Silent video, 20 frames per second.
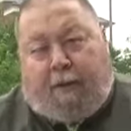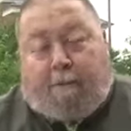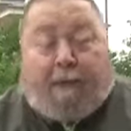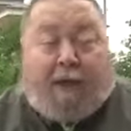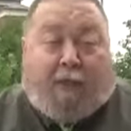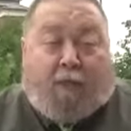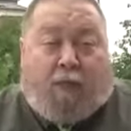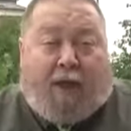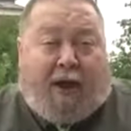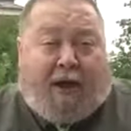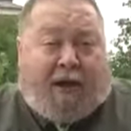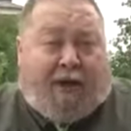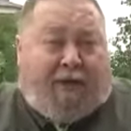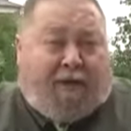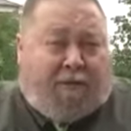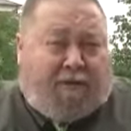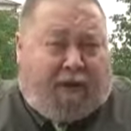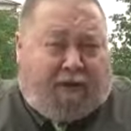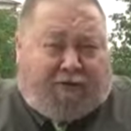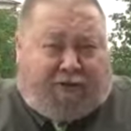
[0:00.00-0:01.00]
By the way,
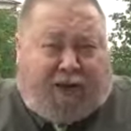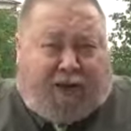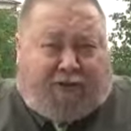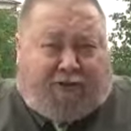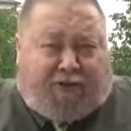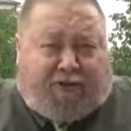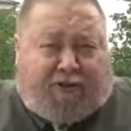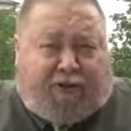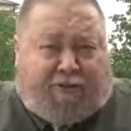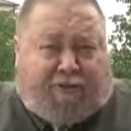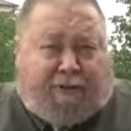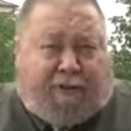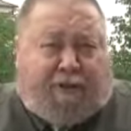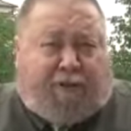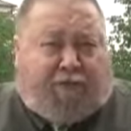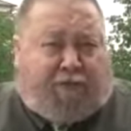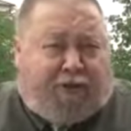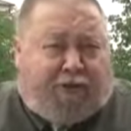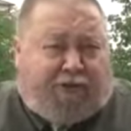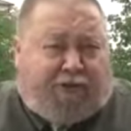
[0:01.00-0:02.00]
it's not just simply
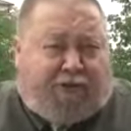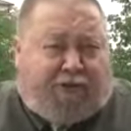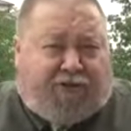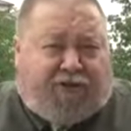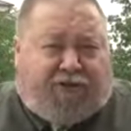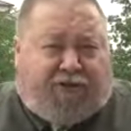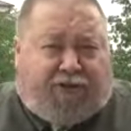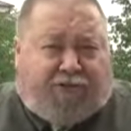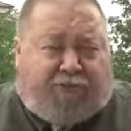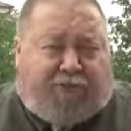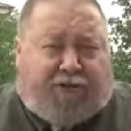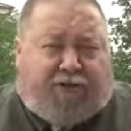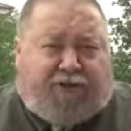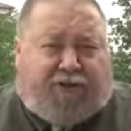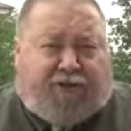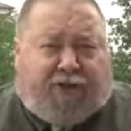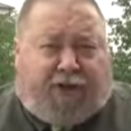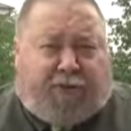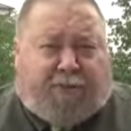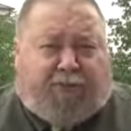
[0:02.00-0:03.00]
Christians, some
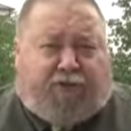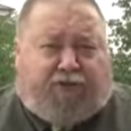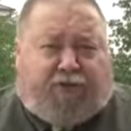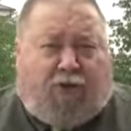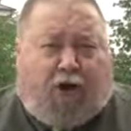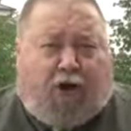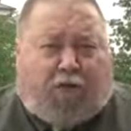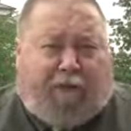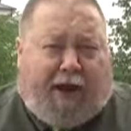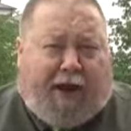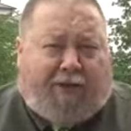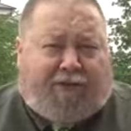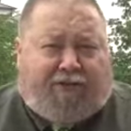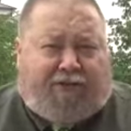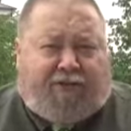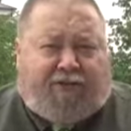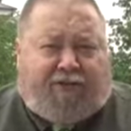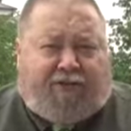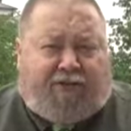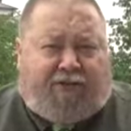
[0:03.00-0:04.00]
Christians that can be strong
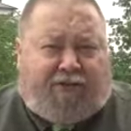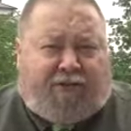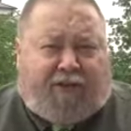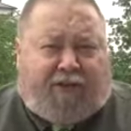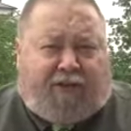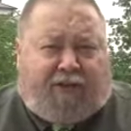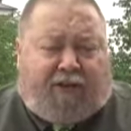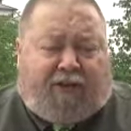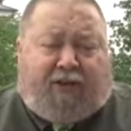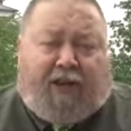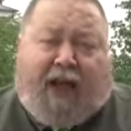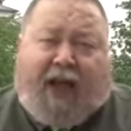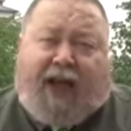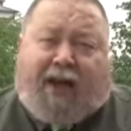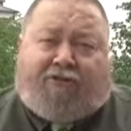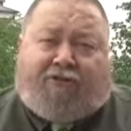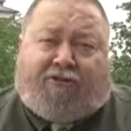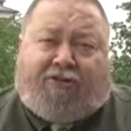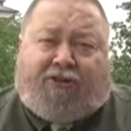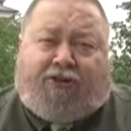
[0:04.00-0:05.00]
rationalists.
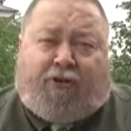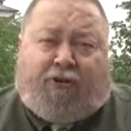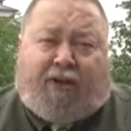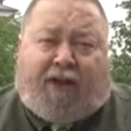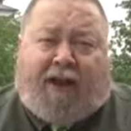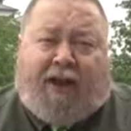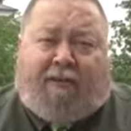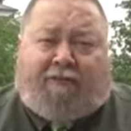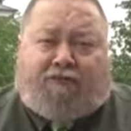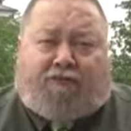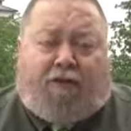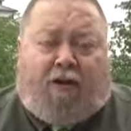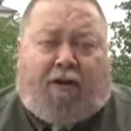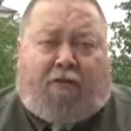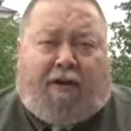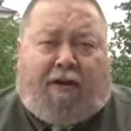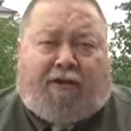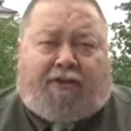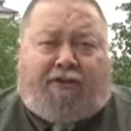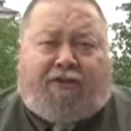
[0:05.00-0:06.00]
Actually, you can have strong
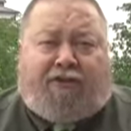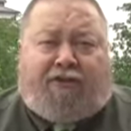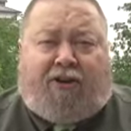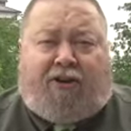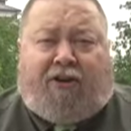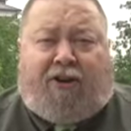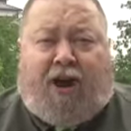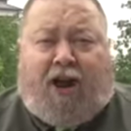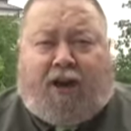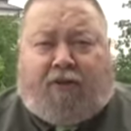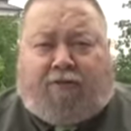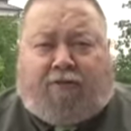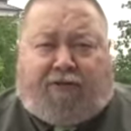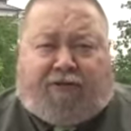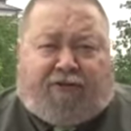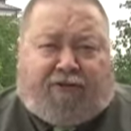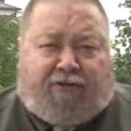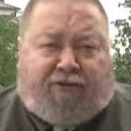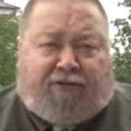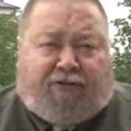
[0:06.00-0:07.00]
rationalists that are
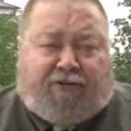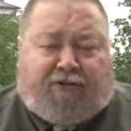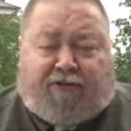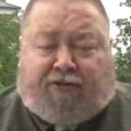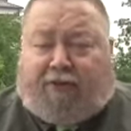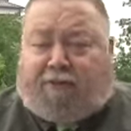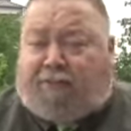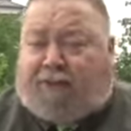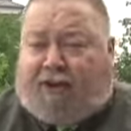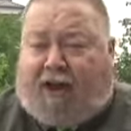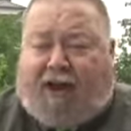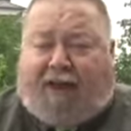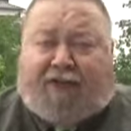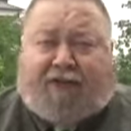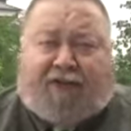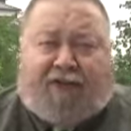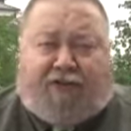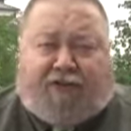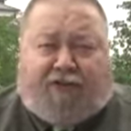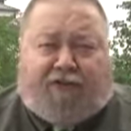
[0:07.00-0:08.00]
non-Christians. Some
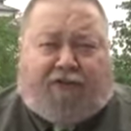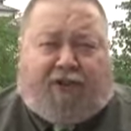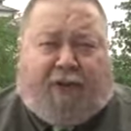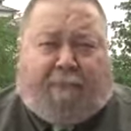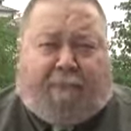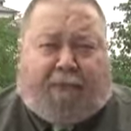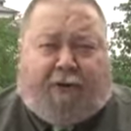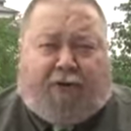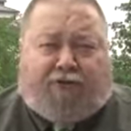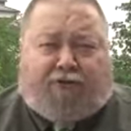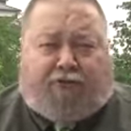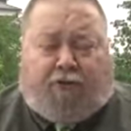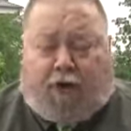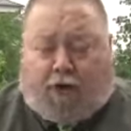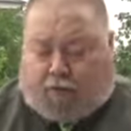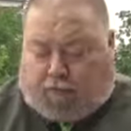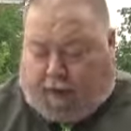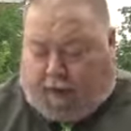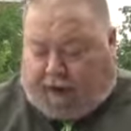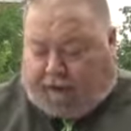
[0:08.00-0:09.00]
scientists, for example, are
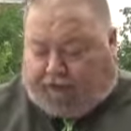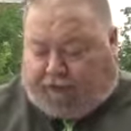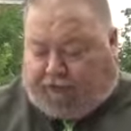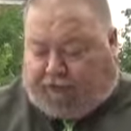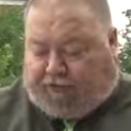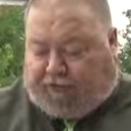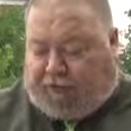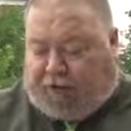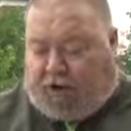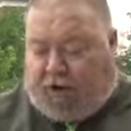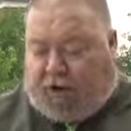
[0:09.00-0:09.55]
strong rationalists.